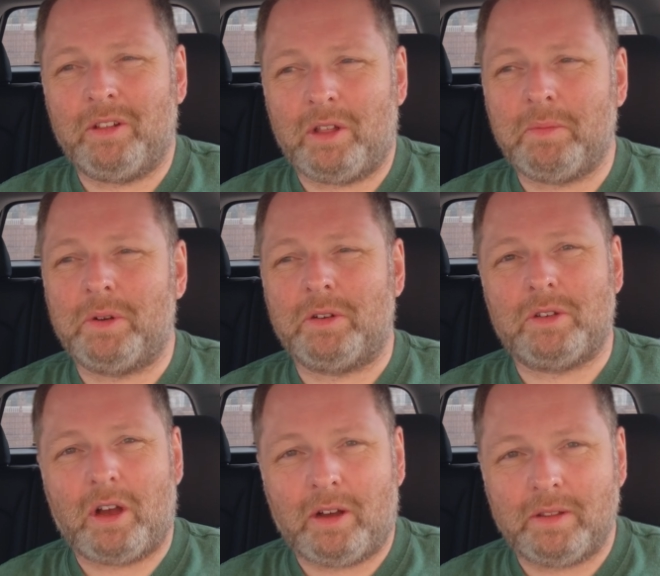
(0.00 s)
kilometers
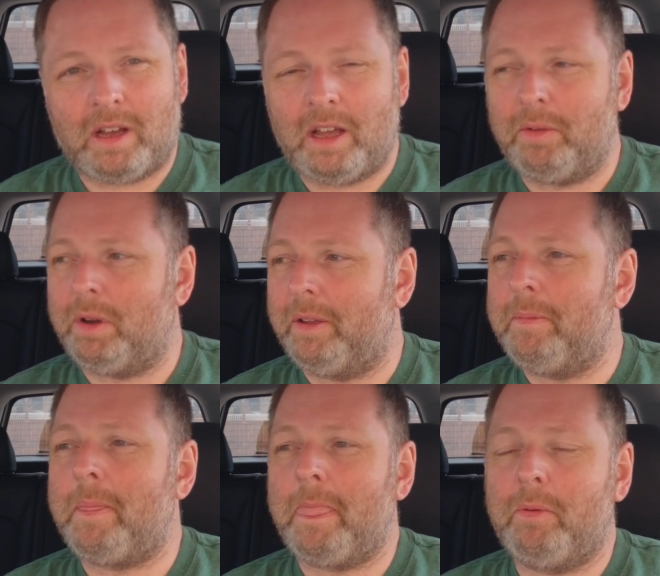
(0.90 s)
on the highway
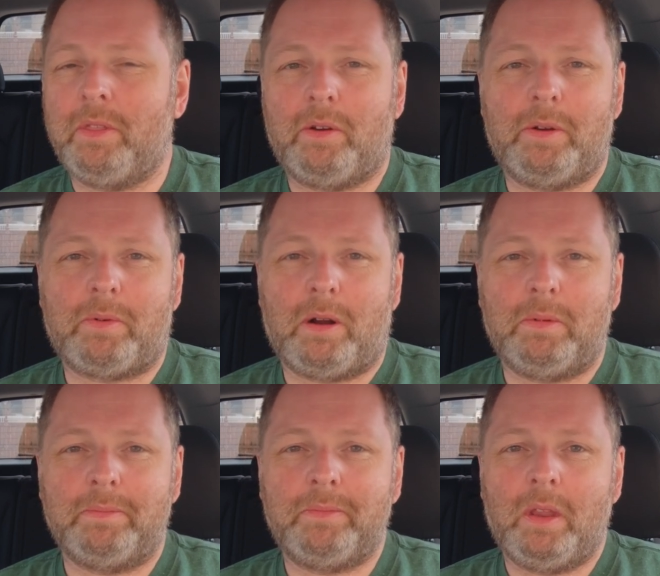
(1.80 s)
without a
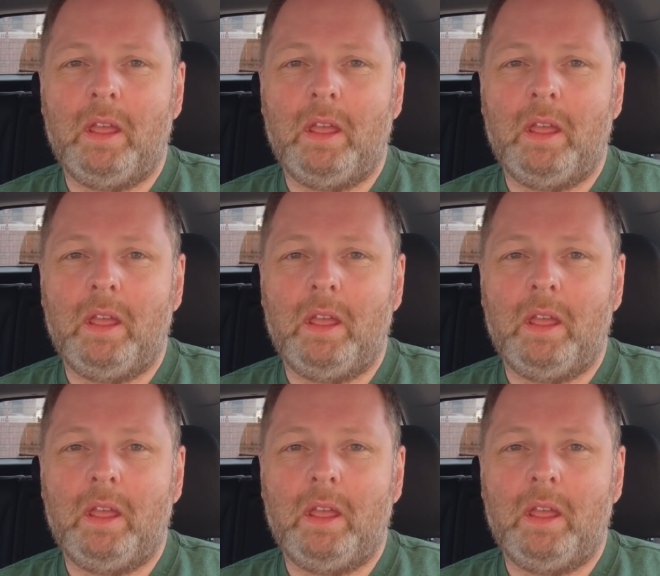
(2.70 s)
problem.